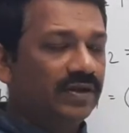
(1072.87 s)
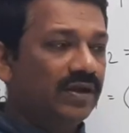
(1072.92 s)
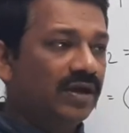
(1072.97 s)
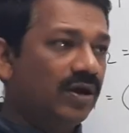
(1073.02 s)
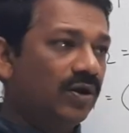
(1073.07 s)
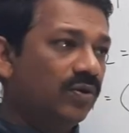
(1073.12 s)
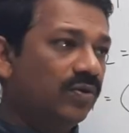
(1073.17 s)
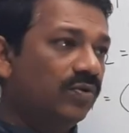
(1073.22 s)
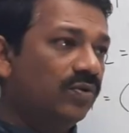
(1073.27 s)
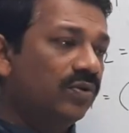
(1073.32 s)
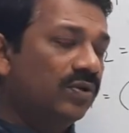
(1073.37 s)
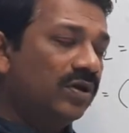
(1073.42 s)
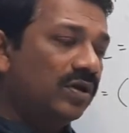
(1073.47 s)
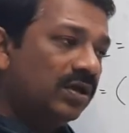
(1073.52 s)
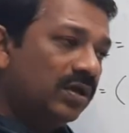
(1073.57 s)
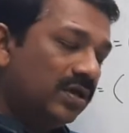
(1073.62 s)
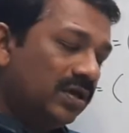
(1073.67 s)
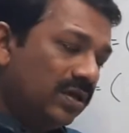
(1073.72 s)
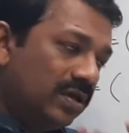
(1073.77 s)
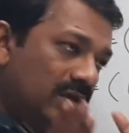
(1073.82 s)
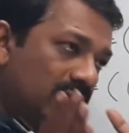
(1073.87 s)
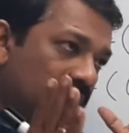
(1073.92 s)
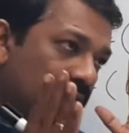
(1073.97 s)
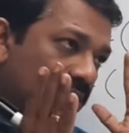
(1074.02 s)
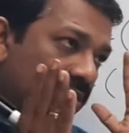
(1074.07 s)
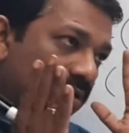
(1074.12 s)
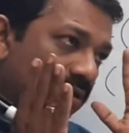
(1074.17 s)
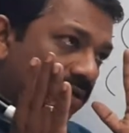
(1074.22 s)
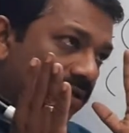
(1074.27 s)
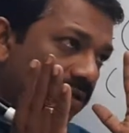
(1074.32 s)
Now
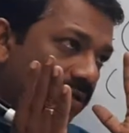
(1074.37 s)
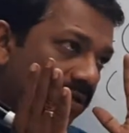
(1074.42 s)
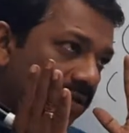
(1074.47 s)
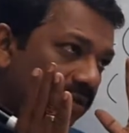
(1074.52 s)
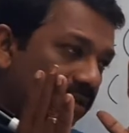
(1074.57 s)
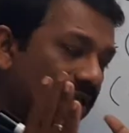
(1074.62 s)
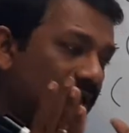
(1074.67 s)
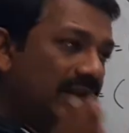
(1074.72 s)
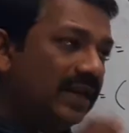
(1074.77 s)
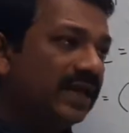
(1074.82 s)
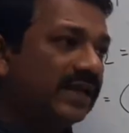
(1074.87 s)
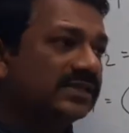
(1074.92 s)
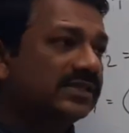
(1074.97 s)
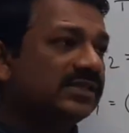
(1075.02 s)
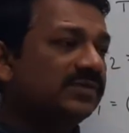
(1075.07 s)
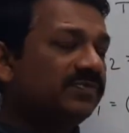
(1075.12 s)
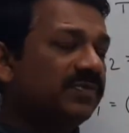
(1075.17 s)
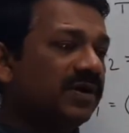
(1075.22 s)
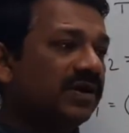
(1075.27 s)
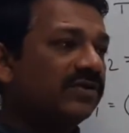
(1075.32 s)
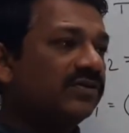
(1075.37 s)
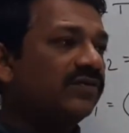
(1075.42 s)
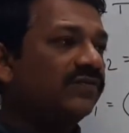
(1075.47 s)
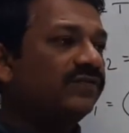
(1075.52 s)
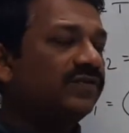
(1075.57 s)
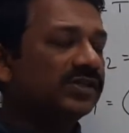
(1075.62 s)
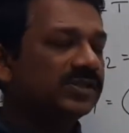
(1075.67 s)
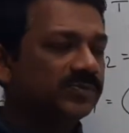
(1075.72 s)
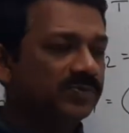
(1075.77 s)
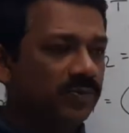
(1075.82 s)
the next part
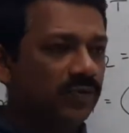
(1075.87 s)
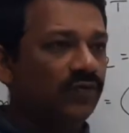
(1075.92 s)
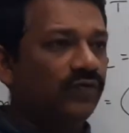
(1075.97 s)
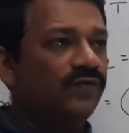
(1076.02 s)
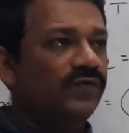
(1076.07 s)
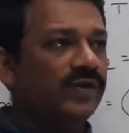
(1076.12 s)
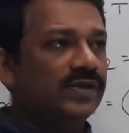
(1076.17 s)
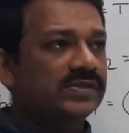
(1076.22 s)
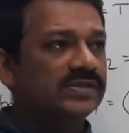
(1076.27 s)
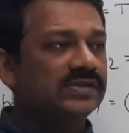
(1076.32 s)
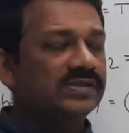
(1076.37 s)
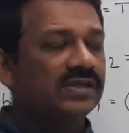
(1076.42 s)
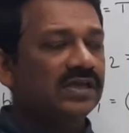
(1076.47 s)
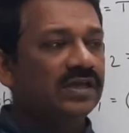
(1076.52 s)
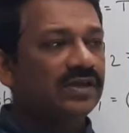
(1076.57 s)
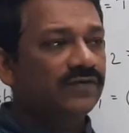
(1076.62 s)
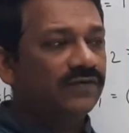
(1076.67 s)
of this proof is,